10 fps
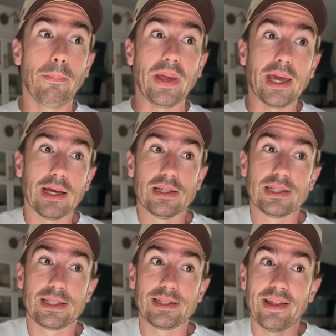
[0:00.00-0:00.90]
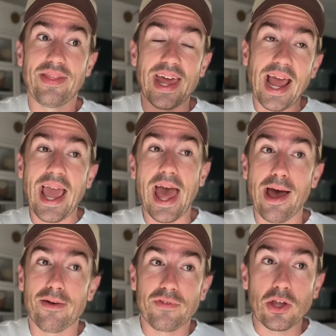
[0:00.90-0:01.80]
Because then I
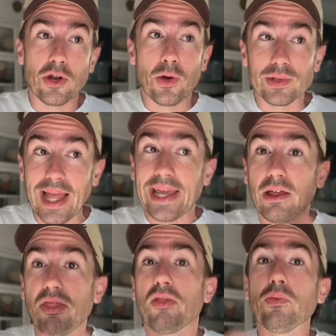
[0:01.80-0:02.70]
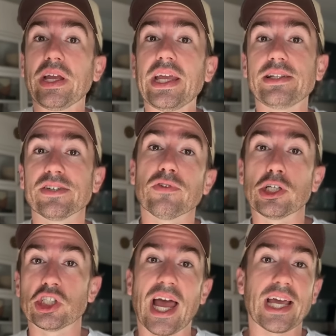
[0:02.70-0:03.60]
have, like 3
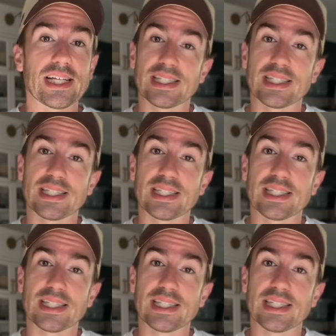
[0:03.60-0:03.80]
different jackets